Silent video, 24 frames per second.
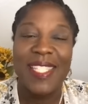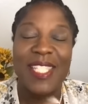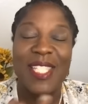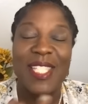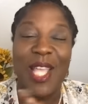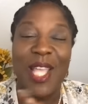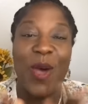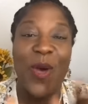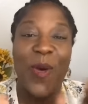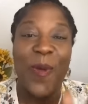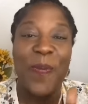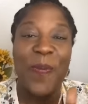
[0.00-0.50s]

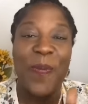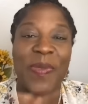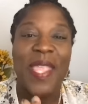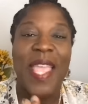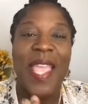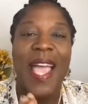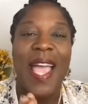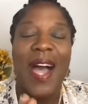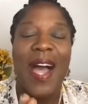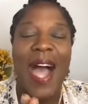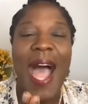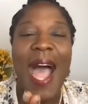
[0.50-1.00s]
So
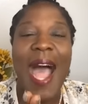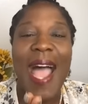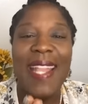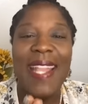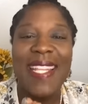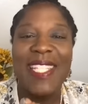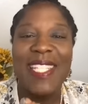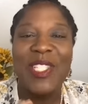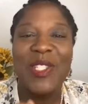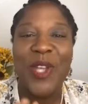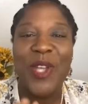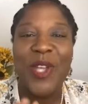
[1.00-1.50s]
I
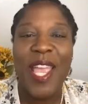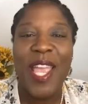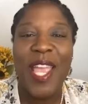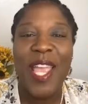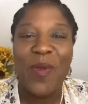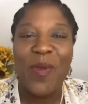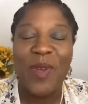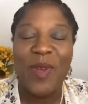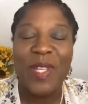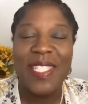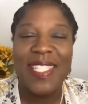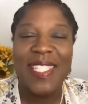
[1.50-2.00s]
need your
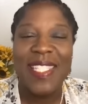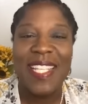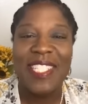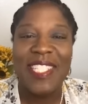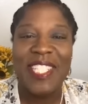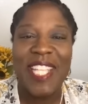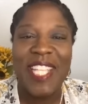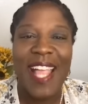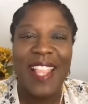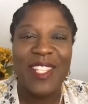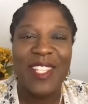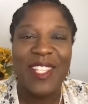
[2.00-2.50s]
help, Reset
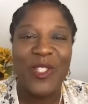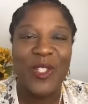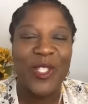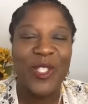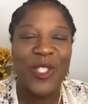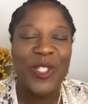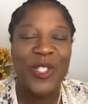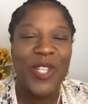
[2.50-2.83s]
Challengers.